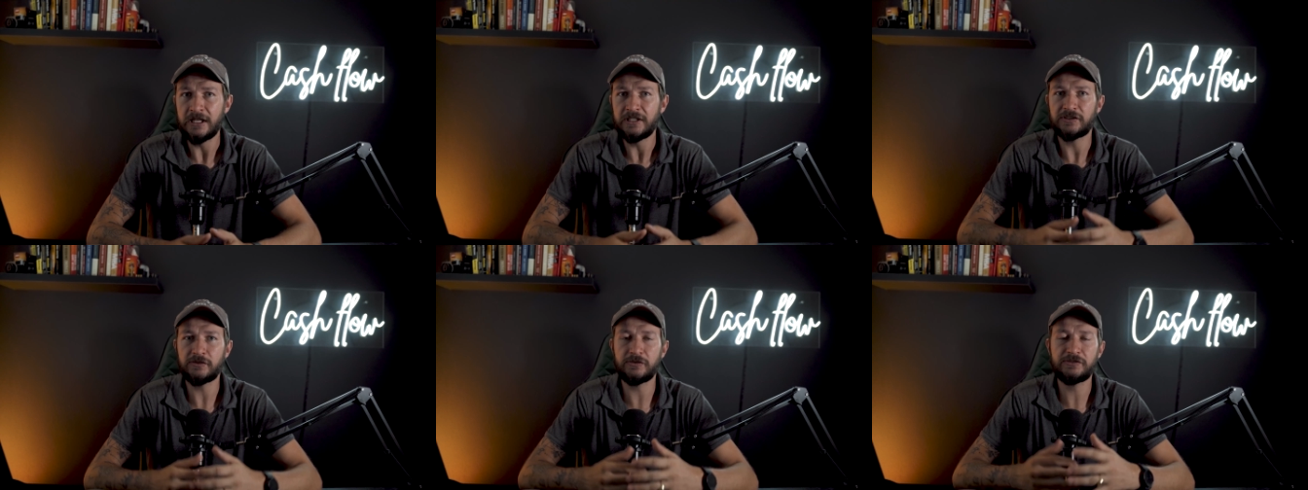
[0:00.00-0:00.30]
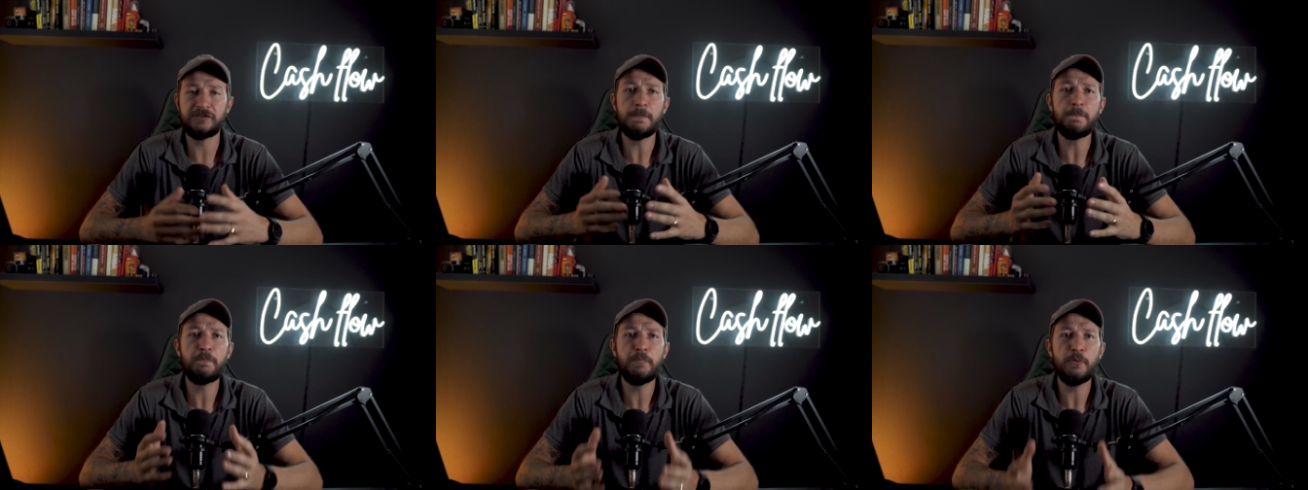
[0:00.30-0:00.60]
So
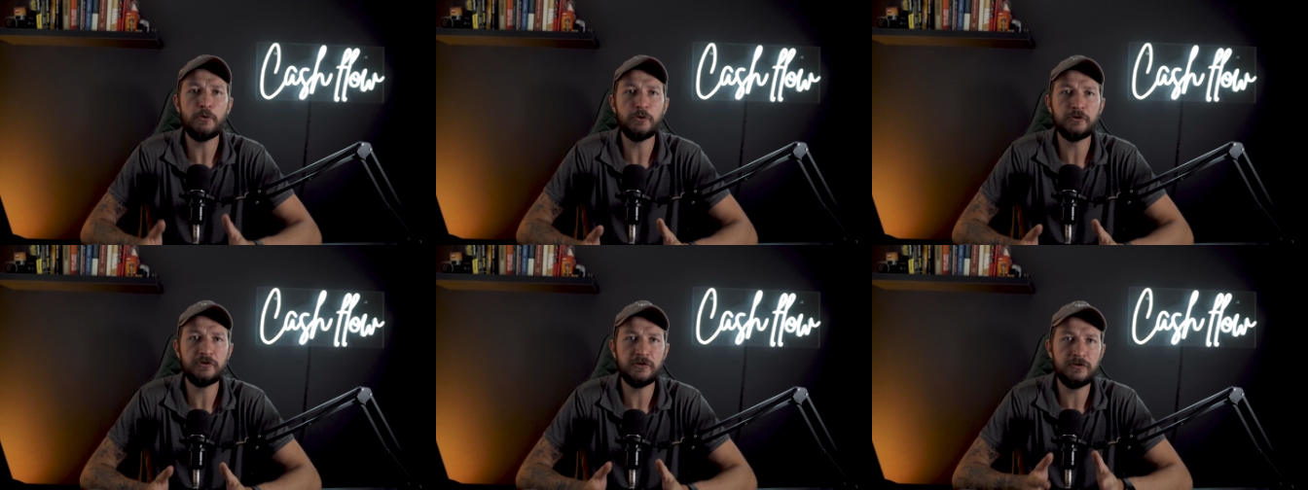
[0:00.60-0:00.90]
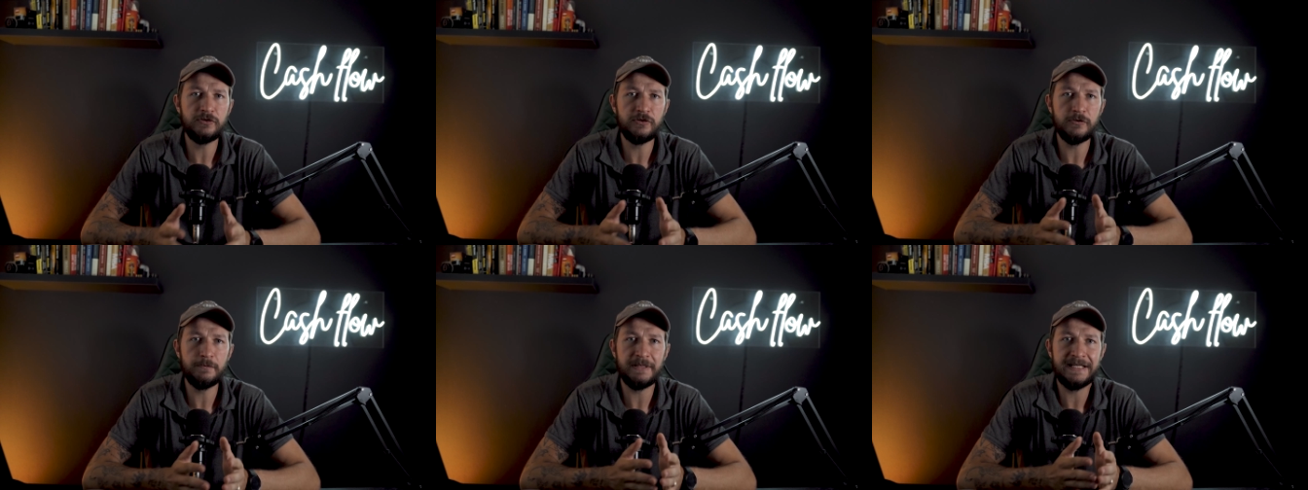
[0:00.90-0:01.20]
it's
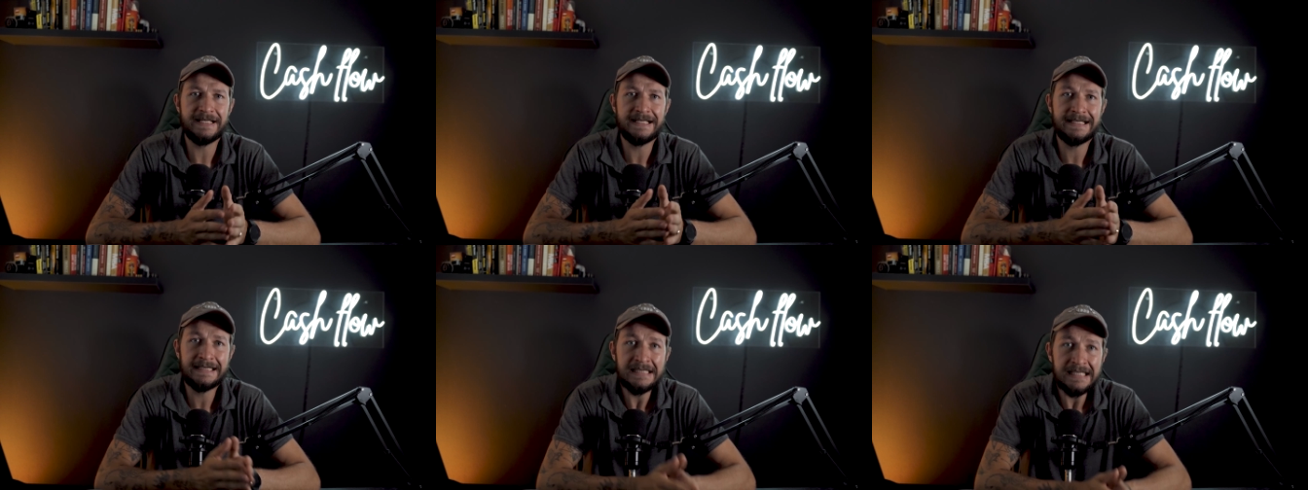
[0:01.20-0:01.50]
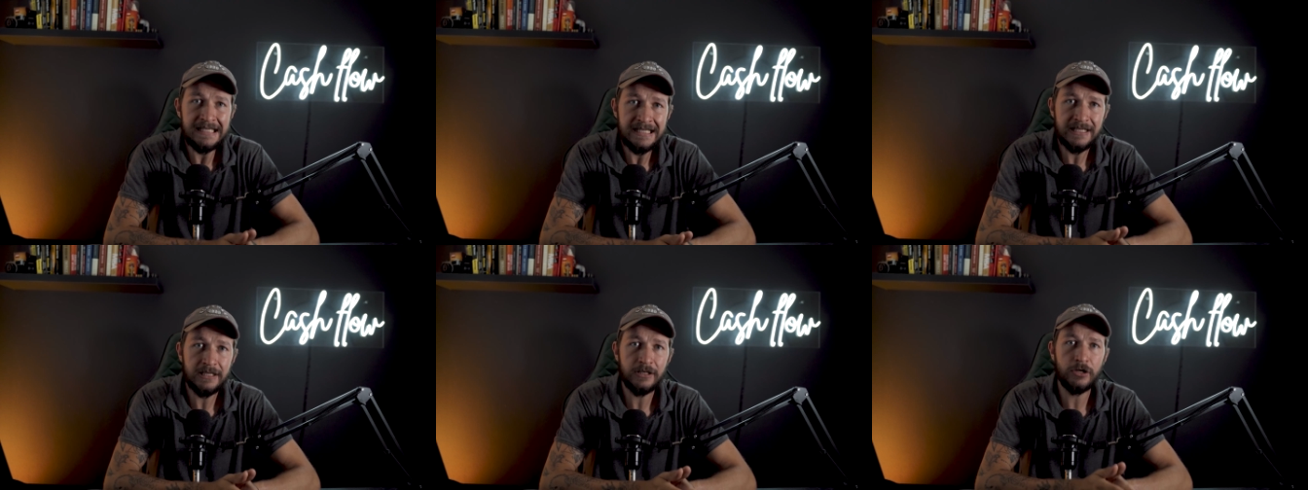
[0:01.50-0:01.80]
important to be
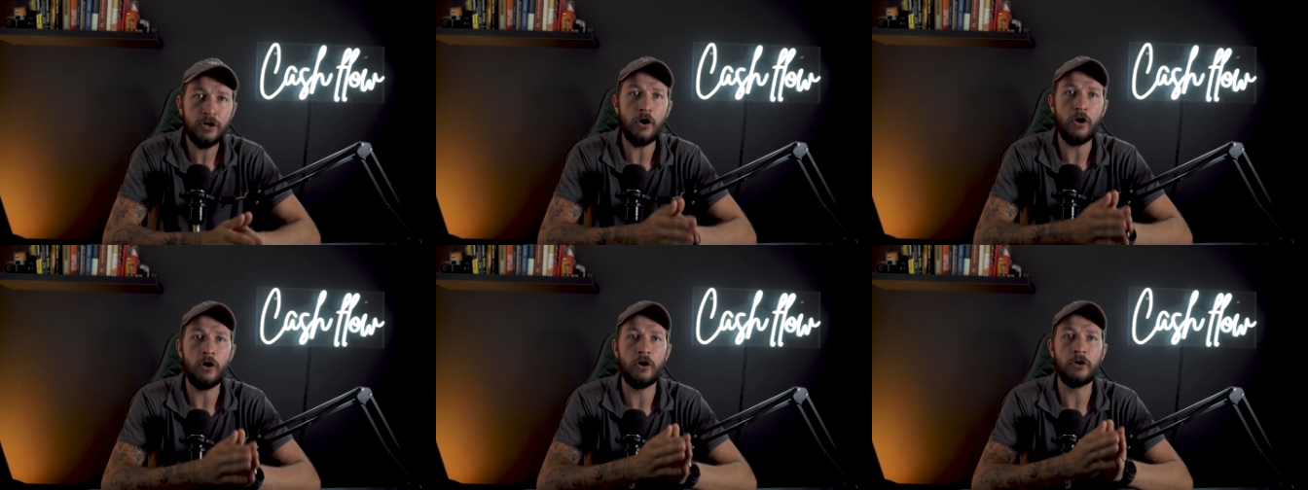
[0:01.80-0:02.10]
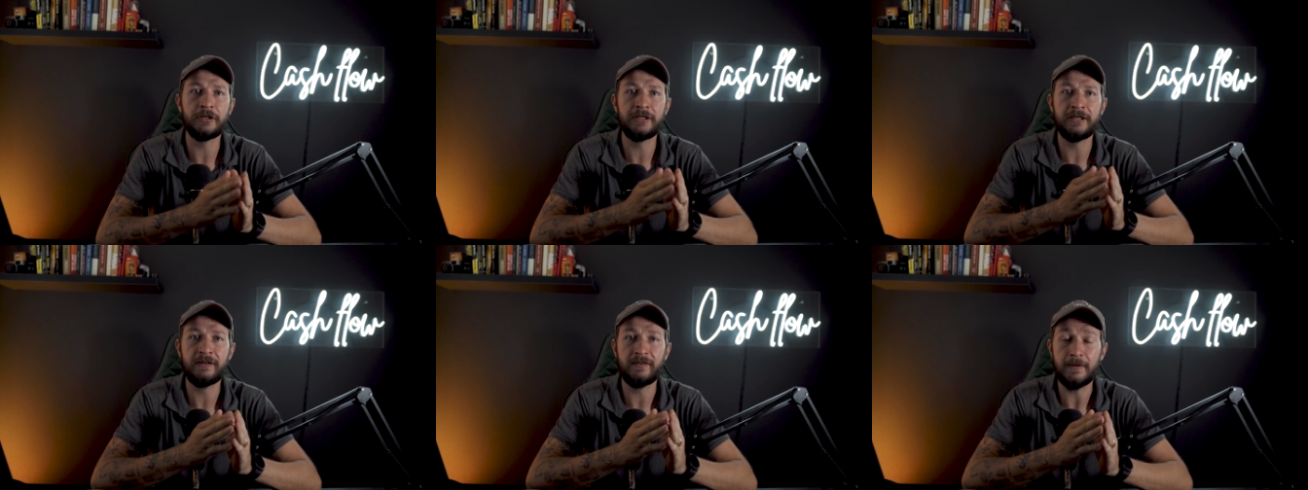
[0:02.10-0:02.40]
clear
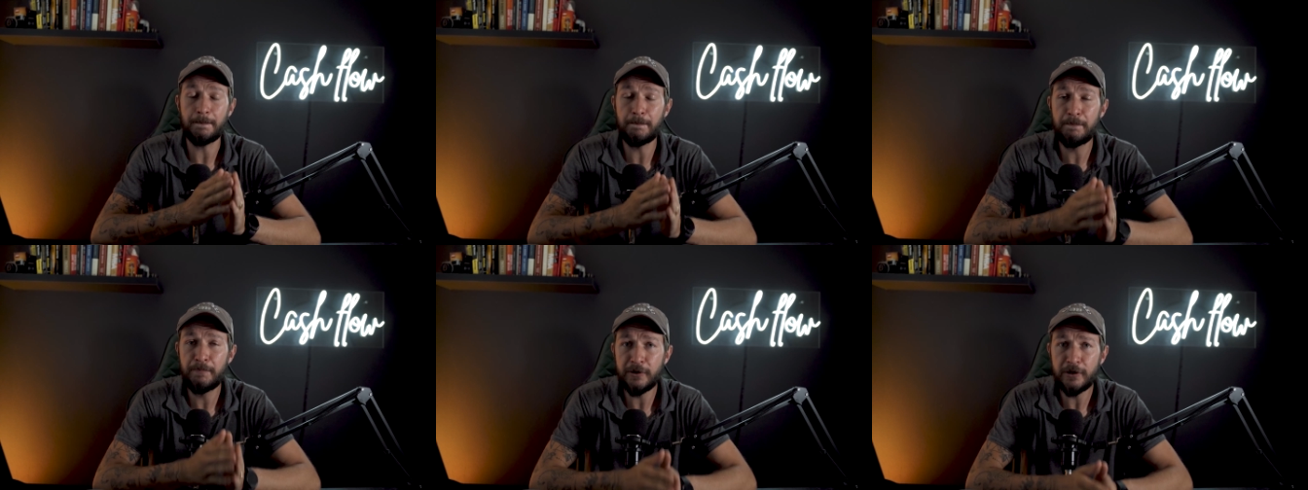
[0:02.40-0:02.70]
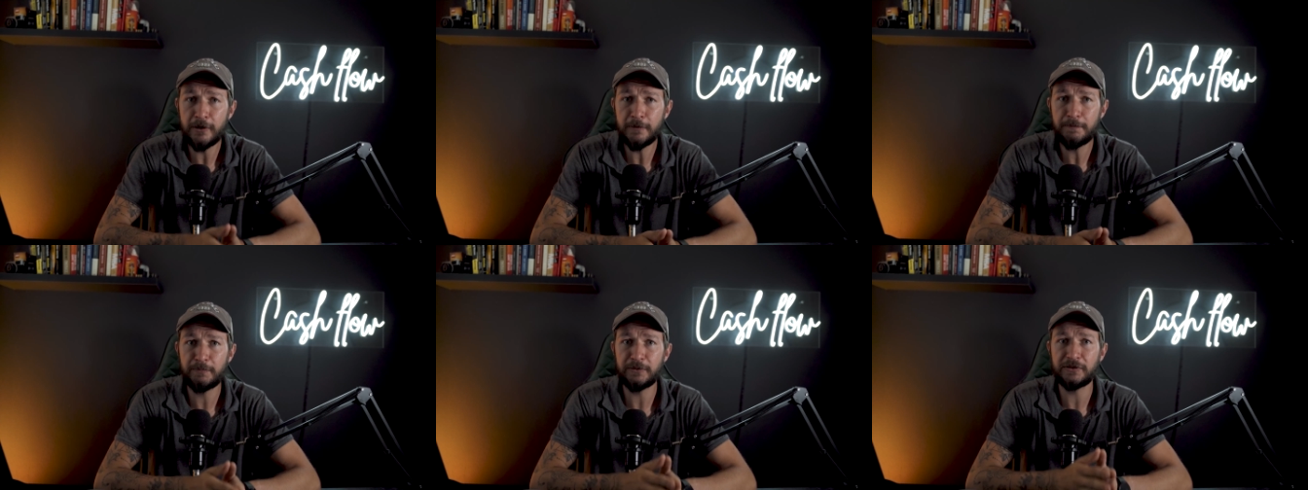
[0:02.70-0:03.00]
on the
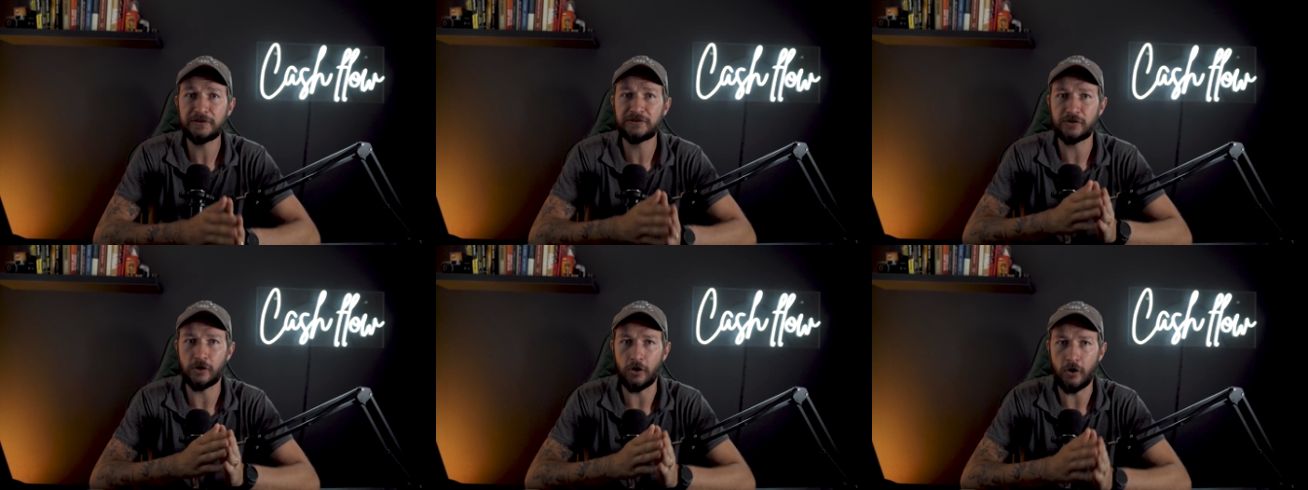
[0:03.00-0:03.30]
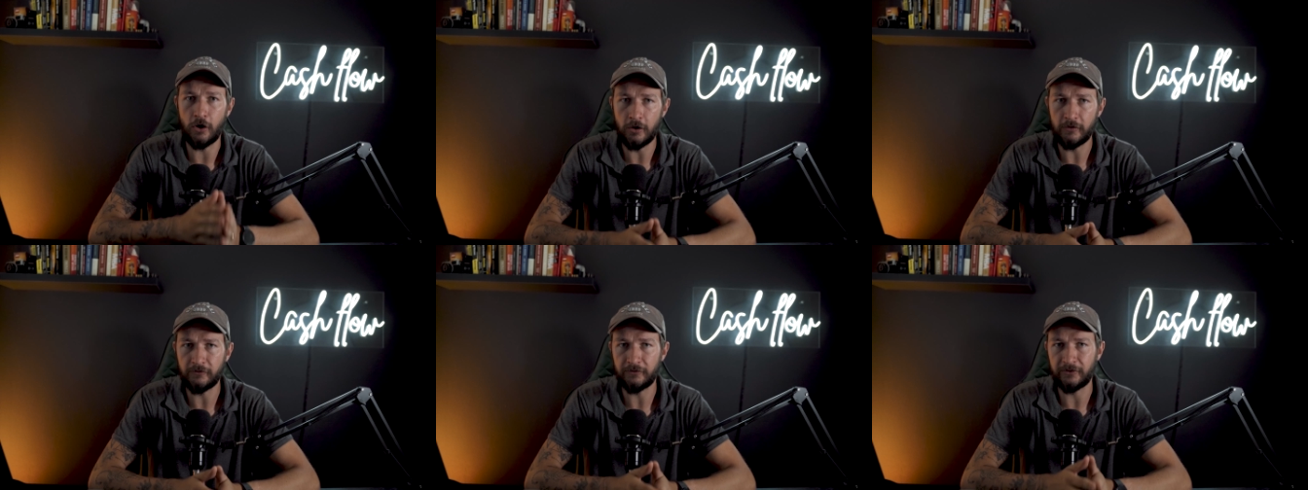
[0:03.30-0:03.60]
purpose
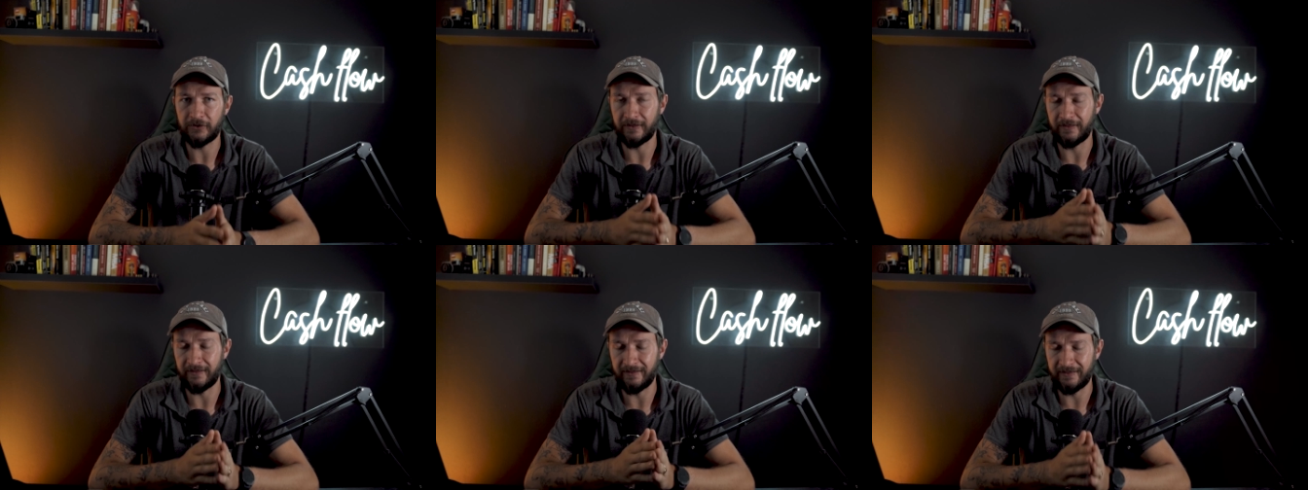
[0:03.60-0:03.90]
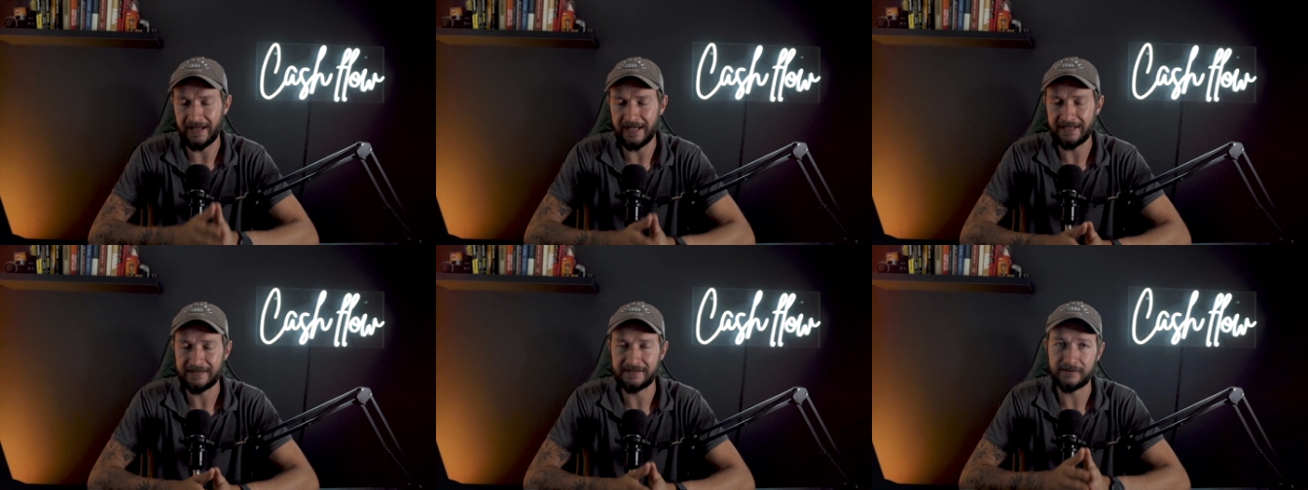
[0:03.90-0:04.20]
of
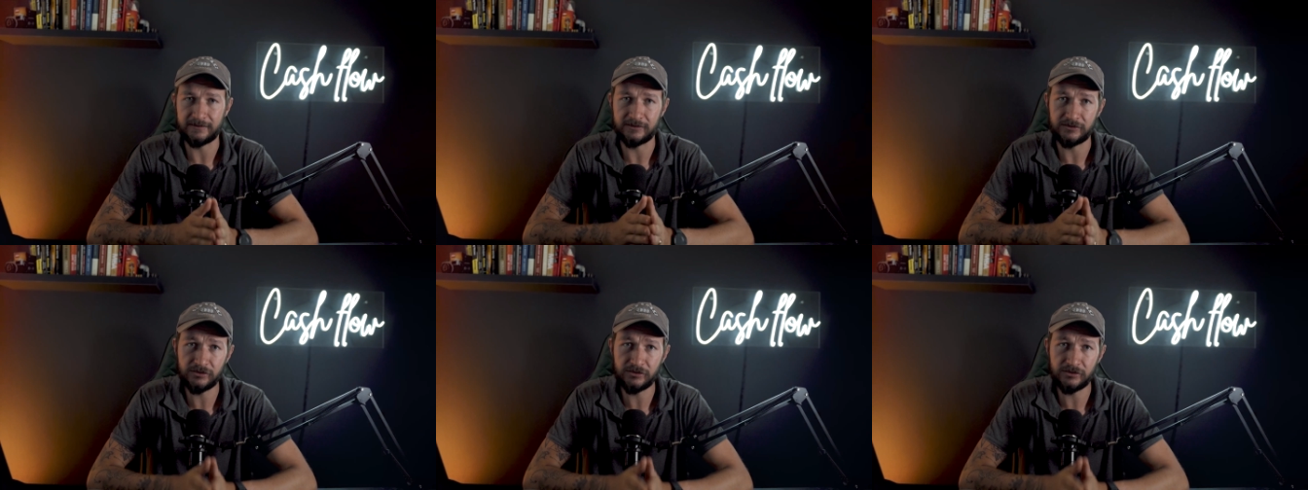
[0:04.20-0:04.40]
that